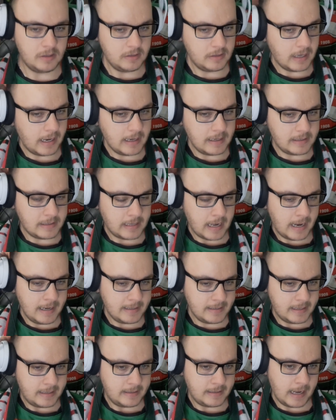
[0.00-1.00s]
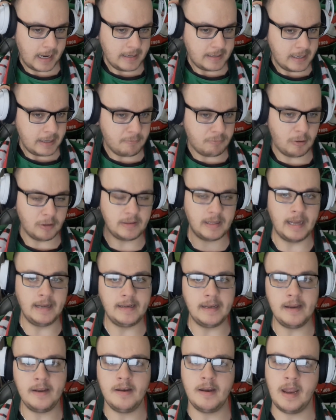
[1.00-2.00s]
they did what they
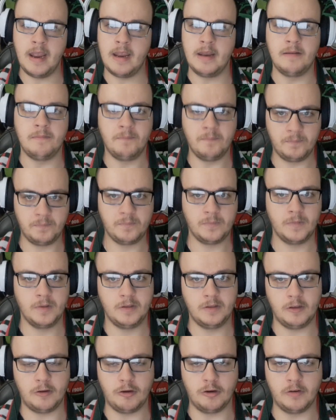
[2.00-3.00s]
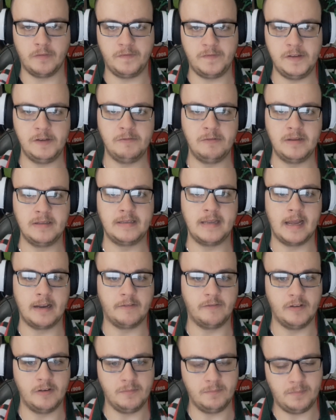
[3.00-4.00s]
did and got a few wins out
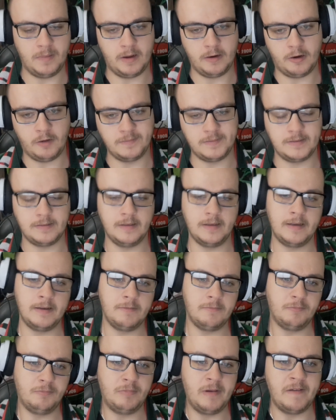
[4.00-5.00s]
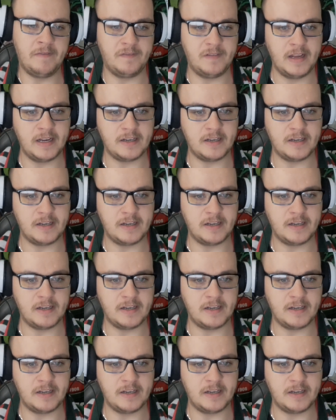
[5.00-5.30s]
of it. But obviously, with